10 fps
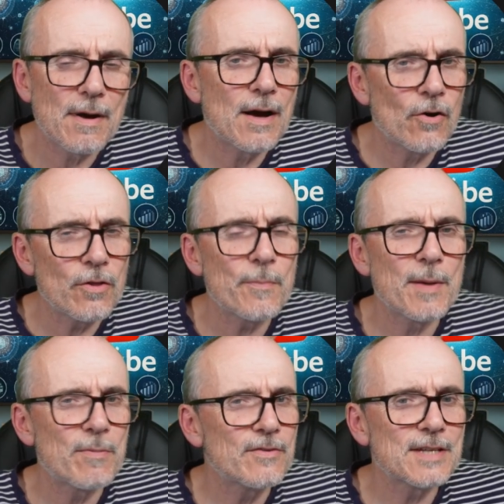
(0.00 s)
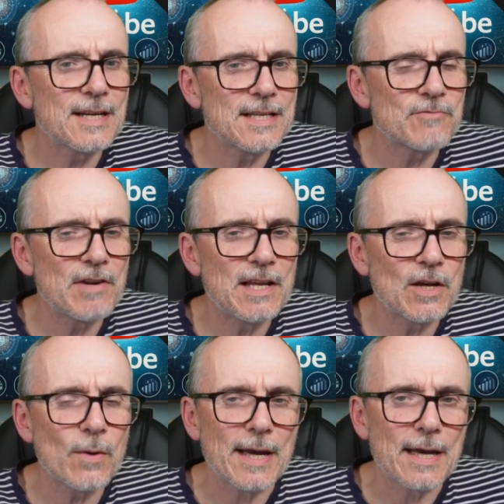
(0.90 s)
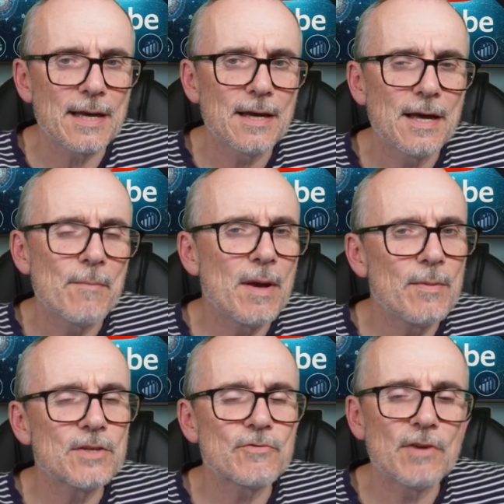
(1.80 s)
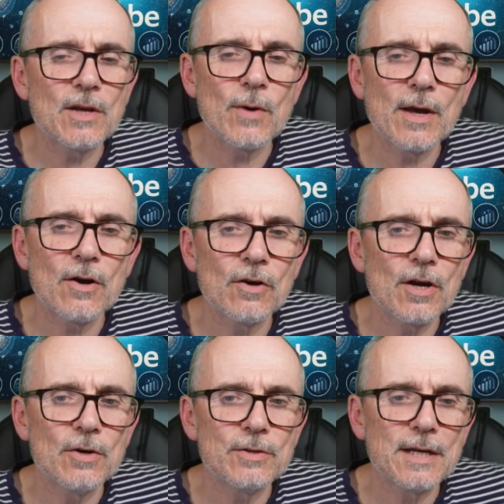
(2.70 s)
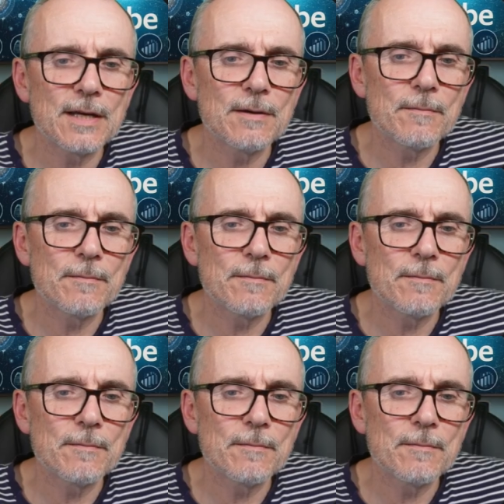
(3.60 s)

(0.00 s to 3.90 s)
Other people have said it's really quick. Maybe it's really quick on coding.